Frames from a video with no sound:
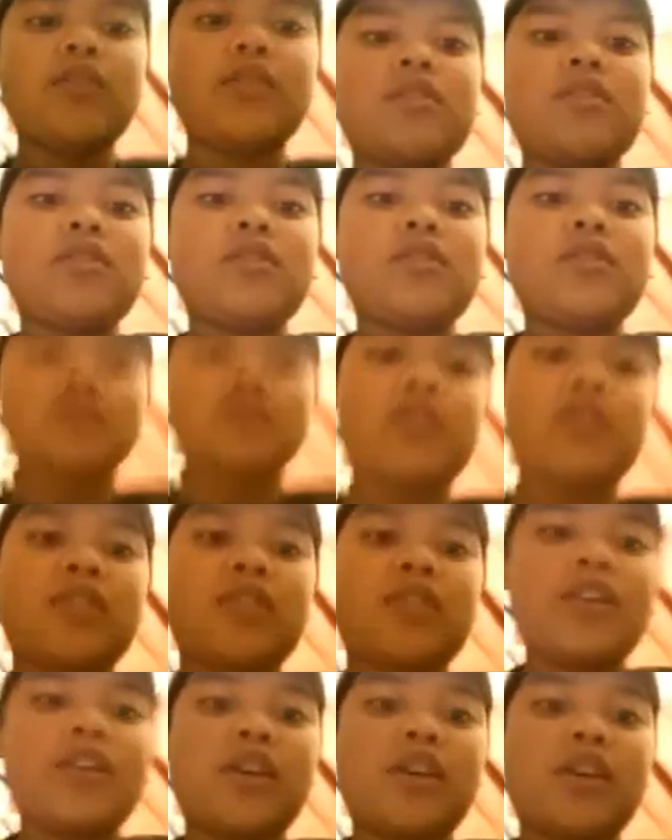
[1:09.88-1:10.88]
Just like
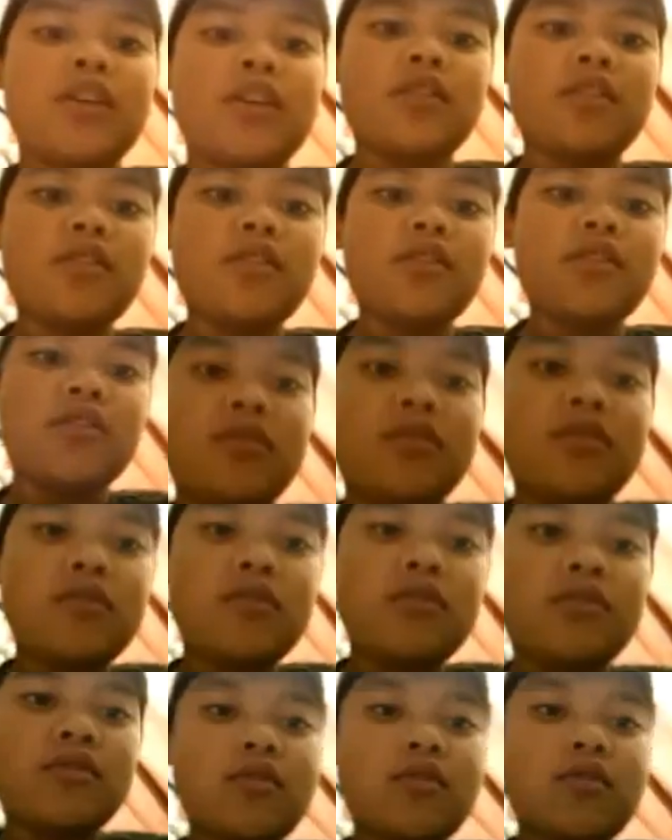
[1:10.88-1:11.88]
that, and
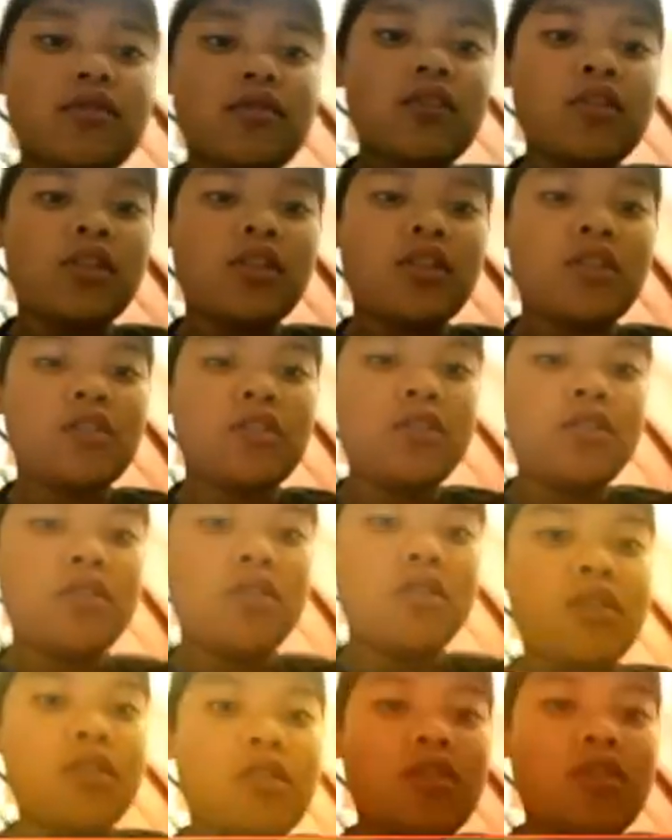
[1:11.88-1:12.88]
there.
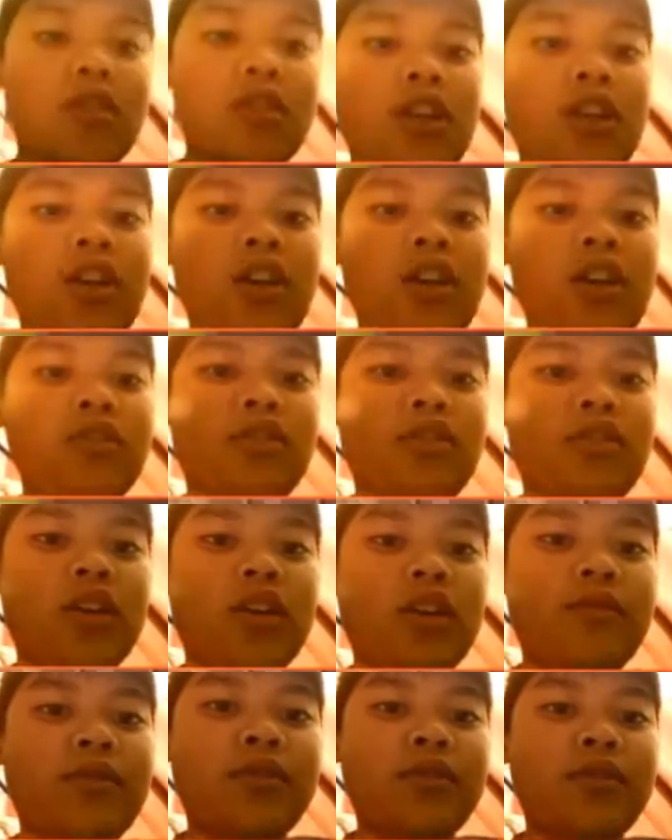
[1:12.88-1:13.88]
Now you have
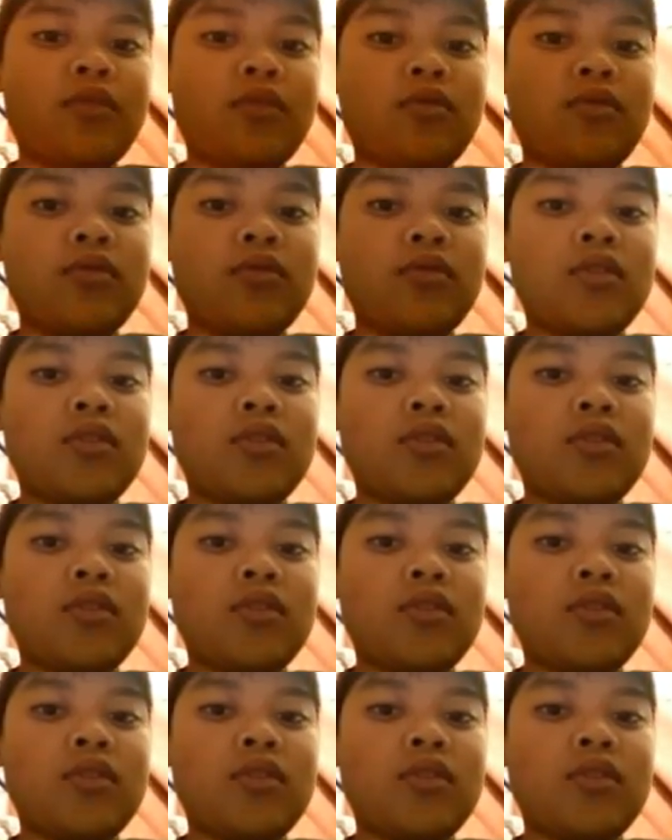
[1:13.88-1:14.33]
your own.